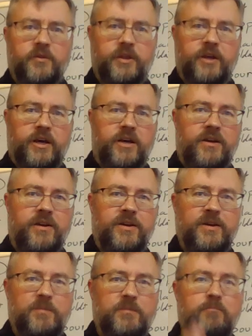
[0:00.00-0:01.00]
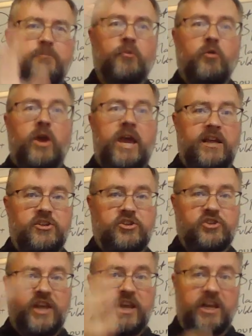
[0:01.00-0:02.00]
The
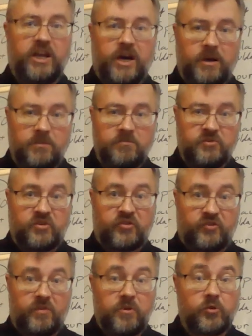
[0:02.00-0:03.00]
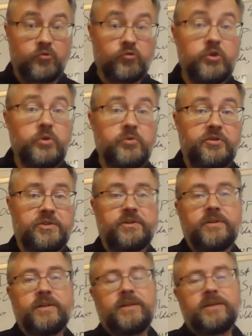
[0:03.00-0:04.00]
branch that comes from the root
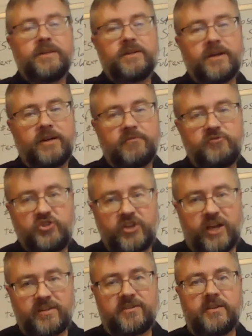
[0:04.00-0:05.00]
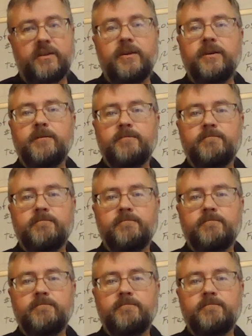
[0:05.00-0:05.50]
of Jesse.